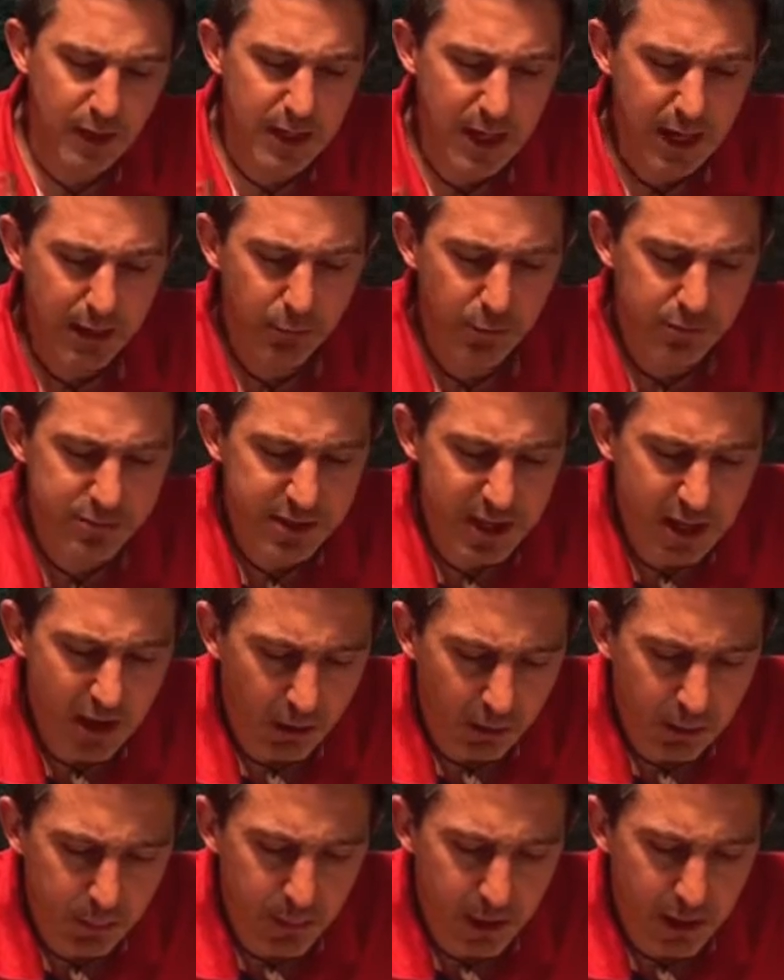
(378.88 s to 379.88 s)
Yeah, what's the
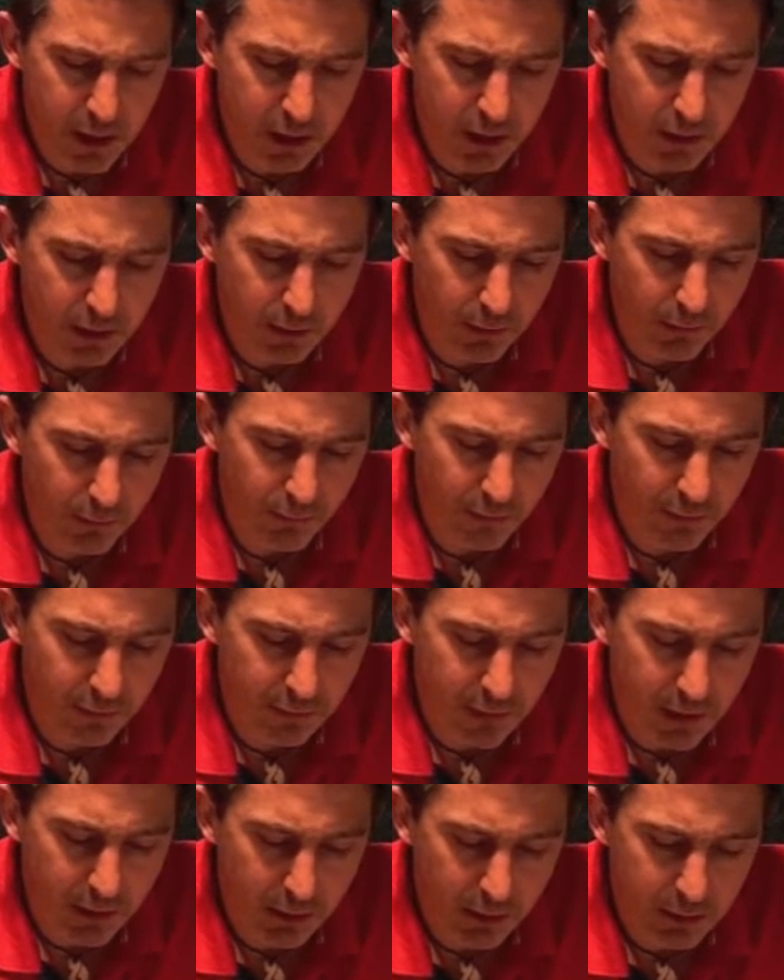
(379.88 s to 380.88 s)
IBUs? So
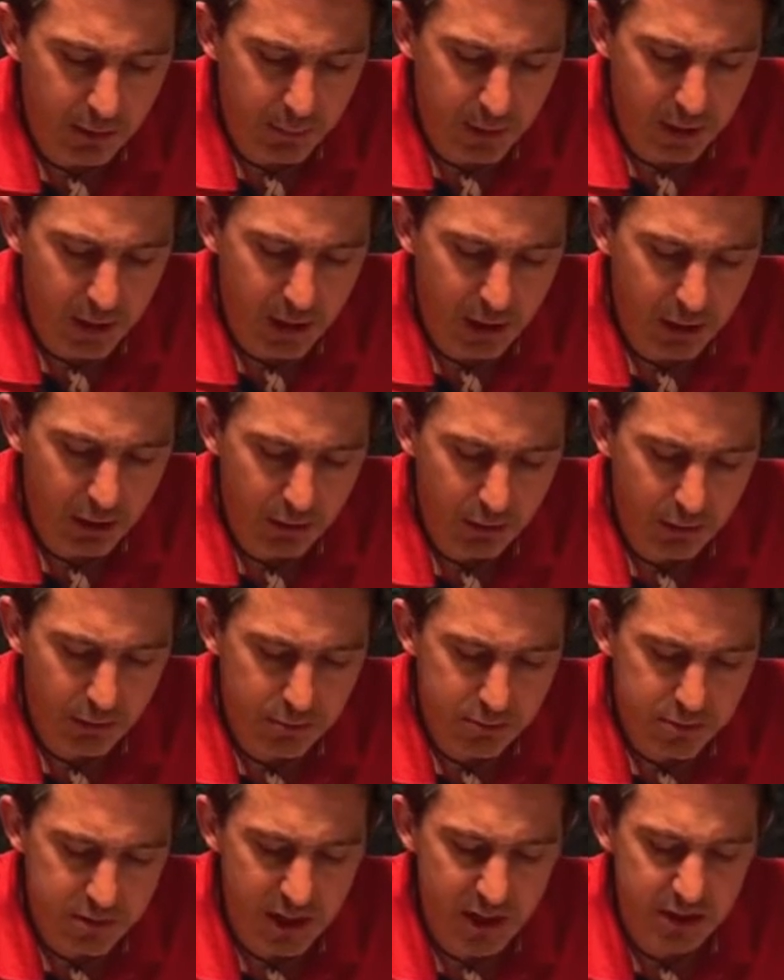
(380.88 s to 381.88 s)
the
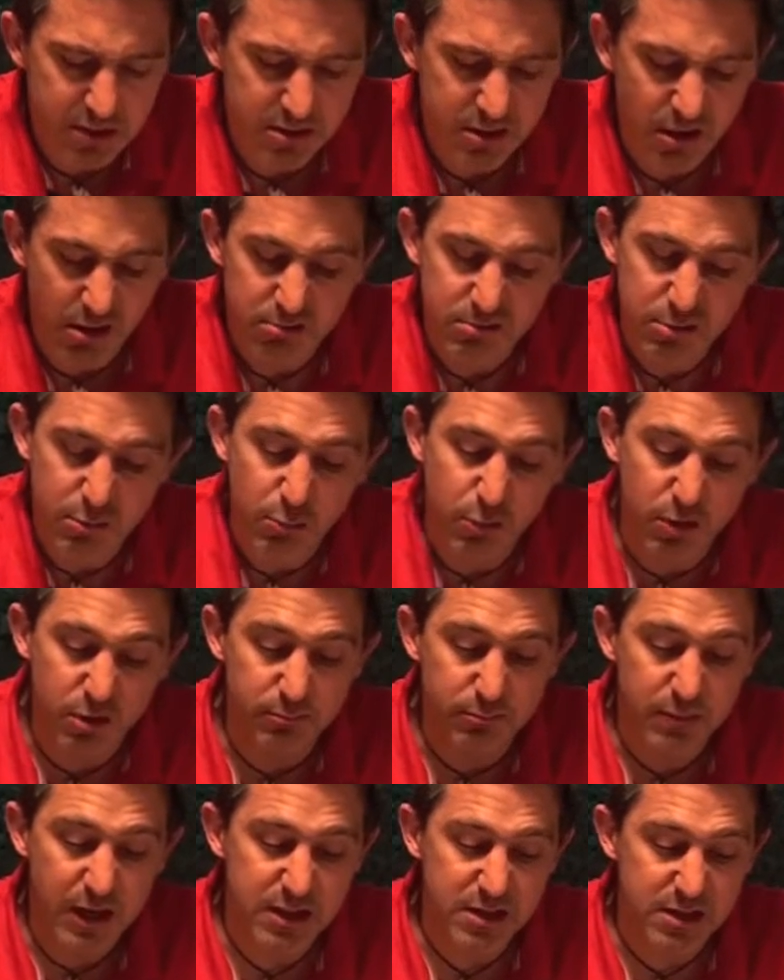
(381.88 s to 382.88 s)
IBUs in total
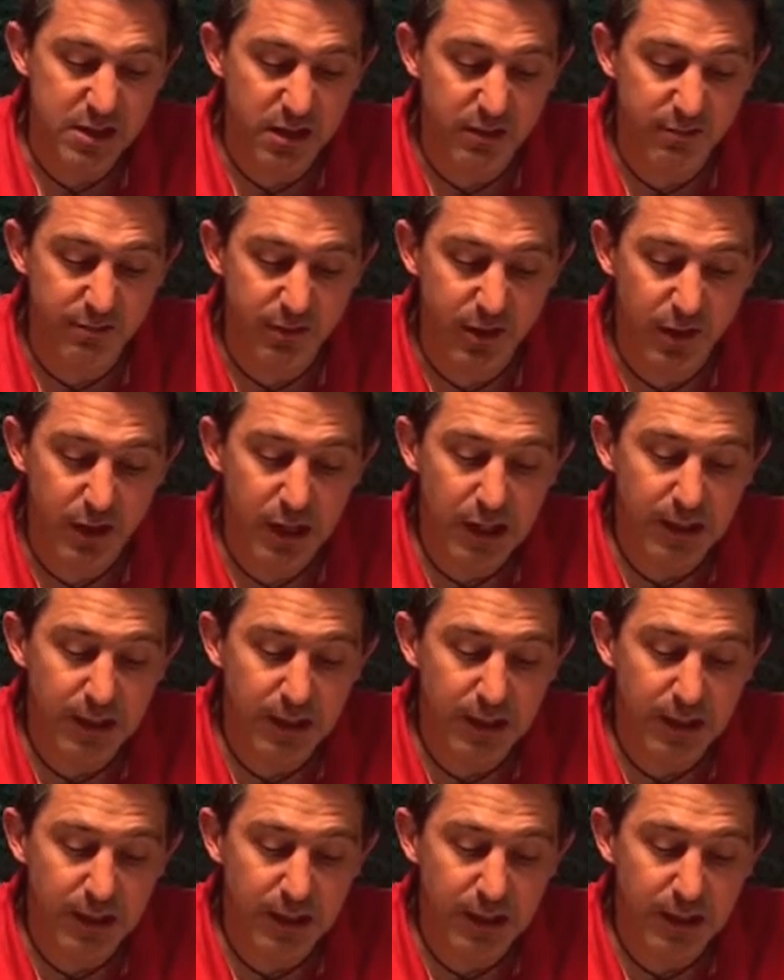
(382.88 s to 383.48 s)
weren't massive.